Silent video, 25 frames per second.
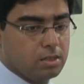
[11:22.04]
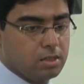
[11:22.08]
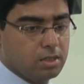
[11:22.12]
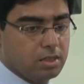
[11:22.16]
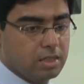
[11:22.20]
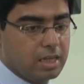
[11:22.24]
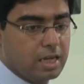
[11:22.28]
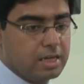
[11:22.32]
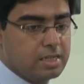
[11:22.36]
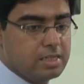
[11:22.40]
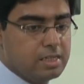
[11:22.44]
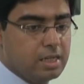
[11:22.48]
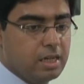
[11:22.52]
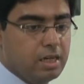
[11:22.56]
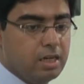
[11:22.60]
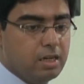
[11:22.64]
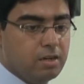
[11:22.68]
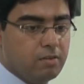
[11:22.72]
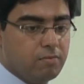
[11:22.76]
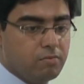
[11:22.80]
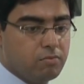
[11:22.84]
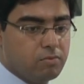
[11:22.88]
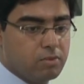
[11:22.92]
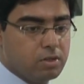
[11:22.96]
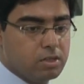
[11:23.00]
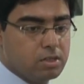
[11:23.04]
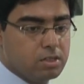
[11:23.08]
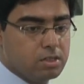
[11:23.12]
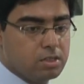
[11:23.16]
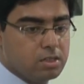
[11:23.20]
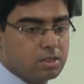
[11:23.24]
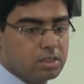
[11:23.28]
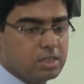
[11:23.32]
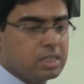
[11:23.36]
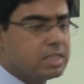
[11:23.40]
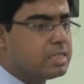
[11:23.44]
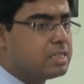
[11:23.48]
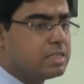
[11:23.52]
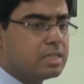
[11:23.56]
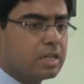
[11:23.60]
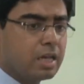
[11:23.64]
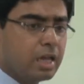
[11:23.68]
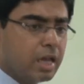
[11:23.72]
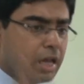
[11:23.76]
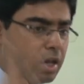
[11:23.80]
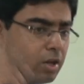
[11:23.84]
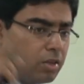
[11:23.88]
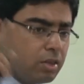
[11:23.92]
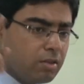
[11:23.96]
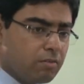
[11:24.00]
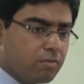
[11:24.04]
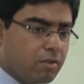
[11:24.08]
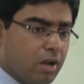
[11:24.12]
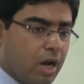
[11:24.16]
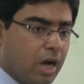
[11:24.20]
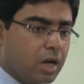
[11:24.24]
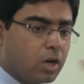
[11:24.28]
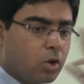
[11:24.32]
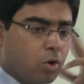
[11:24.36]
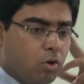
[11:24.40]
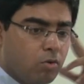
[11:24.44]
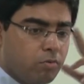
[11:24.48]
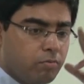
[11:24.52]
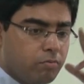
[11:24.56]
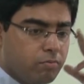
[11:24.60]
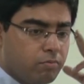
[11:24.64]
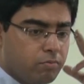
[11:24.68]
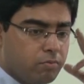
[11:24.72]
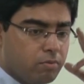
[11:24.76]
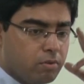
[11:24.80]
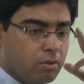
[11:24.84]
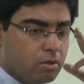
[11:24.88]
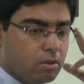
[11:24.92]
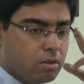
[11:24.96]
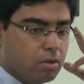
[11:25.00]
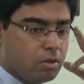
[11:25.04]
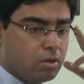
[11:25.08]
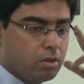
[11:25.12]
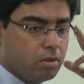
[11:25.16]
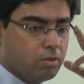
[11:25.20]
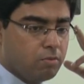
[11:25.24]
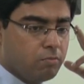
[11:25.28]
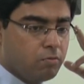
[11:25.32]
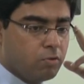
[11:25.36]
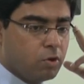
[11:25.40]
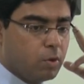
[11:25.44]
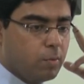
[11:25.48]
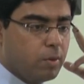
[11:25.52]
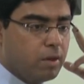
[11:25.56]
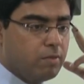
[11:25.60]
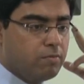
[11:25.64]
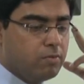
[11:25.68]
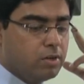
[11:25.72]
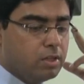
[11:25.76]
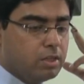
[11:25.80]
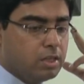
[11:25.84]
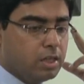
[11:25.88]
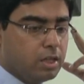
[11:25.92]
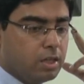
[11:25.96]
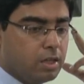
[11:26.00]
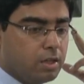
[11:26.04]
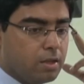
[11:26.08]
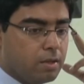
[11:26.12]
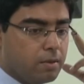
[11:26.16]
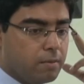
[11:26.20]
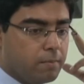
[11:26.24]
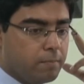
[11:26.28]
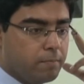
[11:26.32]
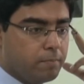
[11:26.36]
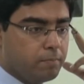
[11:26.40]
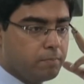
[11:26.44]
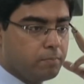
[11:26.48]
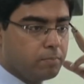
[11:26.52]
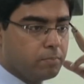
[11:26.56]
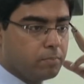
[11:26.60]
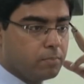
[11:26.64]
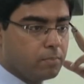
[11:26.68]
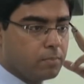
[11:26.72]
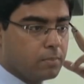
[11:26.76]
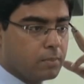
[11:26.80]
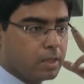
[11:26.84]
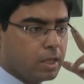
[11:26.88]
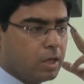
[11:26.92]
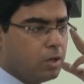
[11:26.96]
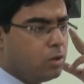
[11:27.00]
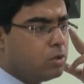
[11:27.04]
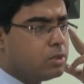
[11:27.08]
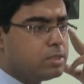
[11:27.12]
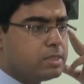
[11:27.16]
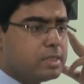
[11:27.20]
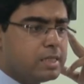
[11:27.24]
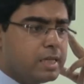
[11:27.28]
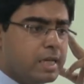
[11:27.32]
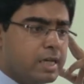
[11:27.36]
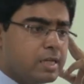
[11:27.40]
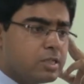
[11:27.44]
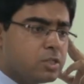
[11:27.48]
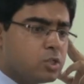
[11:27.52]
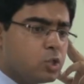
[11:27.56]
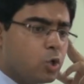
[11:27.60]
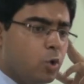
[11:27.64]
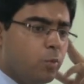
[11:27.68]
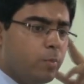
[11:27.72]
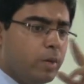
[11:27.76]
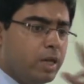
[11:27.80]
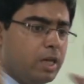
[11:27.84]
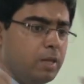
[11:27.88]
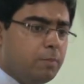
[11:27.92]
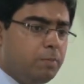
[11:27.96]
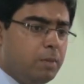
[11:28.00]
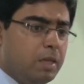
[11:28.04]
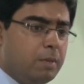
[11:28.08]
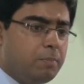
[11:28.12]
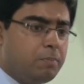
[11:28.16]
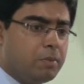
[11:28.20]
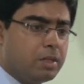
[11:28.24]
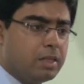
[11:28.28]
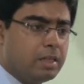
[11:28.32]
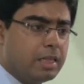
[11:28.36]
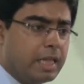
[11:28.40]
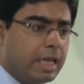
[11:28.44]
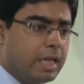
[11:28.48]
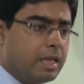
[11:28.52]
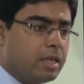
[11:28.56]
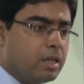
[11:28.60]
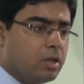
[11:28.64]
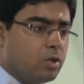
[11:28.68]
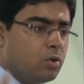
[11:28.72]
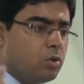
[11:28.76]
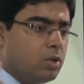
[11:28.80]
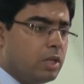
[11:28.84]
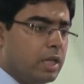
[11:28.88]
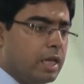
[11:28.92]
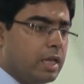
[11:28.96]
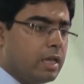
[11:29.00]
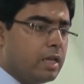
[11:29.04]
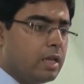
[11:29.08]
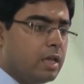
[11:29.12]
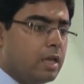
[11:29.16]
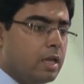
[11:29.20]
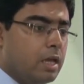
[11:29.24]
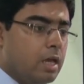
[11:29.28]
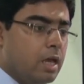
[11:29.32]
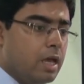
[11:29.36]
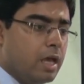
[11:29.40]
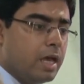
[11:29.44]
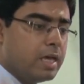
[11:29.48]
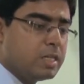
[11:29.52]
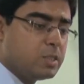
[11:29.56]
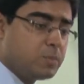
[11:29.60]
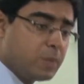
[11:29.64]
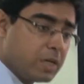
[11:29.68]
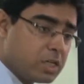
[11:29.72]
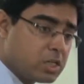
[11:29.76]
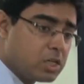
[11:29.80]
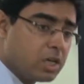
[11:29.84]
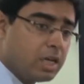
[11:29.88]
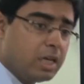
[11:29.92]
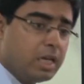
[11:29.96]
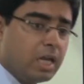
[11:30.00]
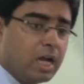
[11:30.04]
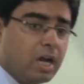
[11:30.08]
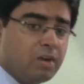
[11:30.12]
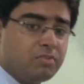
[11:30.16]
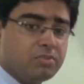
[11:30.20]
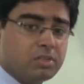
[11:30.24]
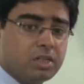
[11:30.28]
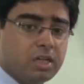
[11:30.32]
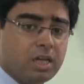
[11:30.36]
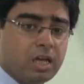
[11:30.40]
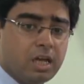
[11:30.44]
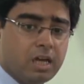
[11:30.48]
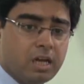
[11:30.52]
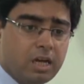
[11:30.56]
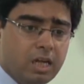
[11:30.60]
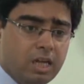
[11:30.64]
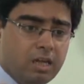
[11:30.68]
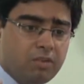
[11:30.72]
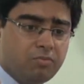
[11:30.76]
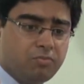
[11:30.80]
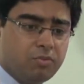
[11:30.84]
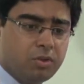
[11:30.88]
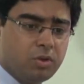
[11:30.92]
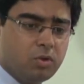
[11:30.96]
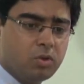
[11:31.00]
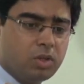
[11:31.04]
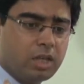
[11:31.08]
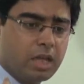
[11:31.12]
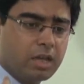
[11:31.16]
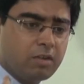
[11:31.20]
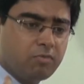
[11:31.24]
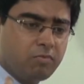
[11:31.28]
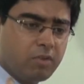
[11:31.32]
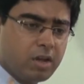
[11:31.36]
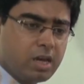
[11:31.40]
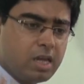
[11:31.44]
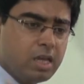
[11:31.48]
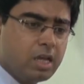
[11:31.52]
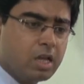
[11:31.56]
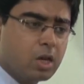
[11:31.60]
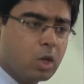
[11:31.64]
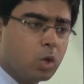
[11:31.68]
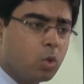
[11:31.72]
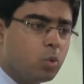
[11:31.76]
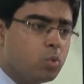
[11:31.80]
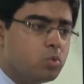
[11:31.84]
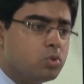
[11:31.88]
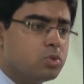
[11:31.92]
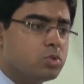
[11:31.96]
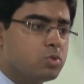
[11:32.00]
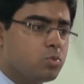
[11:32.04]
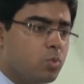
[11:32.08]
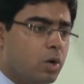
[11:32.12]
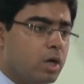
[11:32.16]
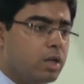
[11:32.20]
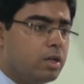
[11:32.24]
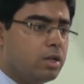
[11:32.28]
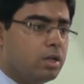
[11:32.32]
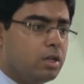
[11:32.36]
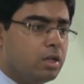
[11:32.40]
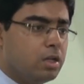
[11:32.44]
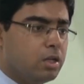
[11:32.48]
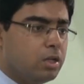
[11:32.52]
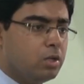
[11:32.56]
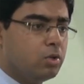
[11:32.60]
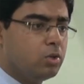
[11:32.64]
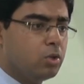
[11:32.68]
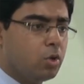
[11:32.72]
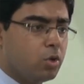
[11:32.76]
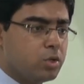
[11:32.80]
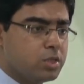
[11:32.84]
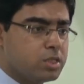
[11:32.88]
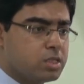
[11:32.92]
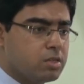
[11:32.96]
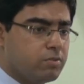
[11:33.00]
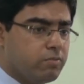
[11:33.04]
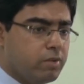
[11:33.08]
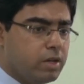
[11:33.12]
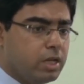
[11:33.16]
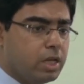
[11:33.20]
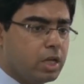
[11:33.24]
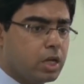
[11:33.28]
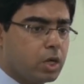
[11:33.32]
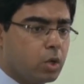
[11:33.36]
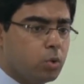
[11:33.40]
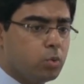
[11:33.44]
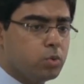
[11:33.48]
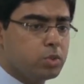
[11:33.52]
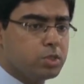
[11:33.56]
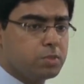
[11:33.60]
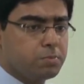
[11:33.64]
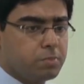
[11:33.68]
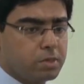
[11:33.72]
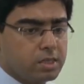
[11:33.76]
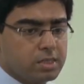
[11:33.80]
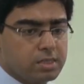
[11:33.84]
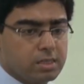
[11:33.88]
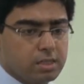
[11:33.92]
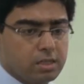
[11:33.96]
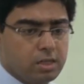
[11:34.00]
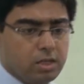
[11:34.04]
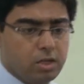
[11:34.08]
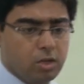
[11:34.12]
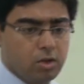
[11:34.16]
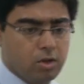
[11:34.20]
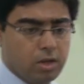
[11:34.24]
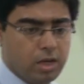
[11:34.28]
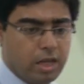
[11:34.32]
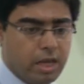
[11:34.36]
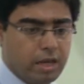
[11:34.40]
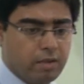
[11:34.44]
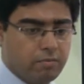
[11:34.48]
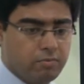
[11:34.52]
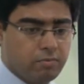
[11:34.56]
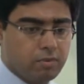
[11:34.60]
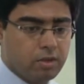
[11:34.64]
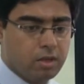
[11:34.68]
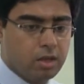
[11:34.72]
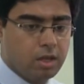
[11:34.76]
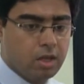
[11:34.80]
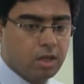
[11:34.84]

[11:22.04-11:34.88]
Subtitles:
That's the indifference. They've cut off from everything. Here so many people, like especially after a grief, very close one, you lost a very close person in your life.